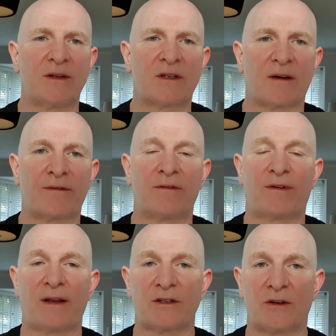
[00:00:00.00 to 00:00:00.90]
tough for the
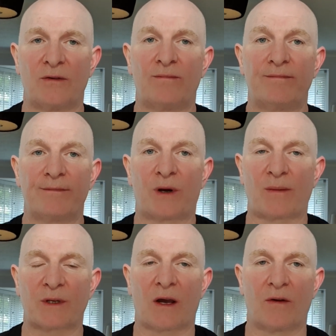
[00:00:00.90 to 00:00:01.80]
fans who
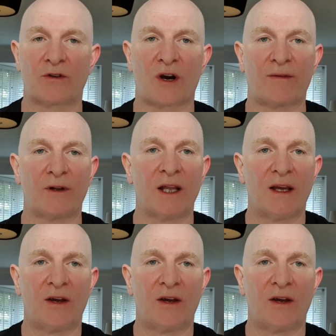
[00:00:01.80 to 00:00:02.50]
perhaps can't travel.